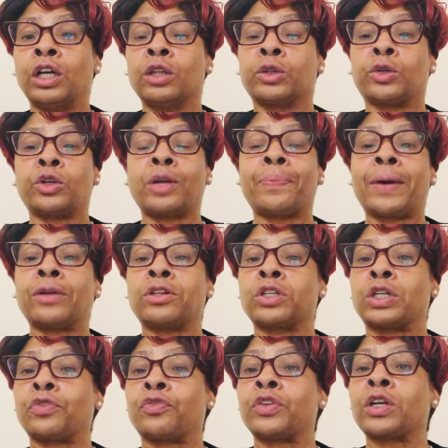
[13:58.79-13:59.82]
Learn about the
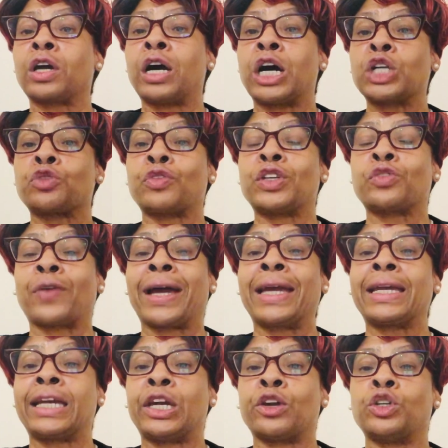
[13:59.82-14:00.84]
different countries. Right
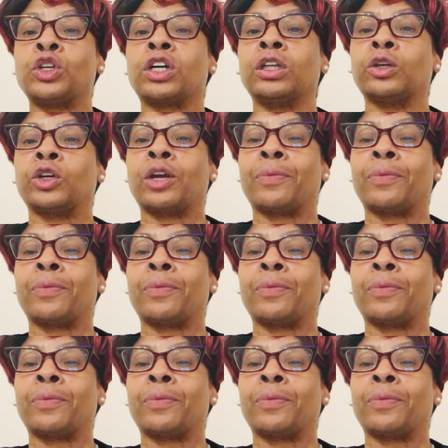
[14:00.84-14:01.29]
here, you can learn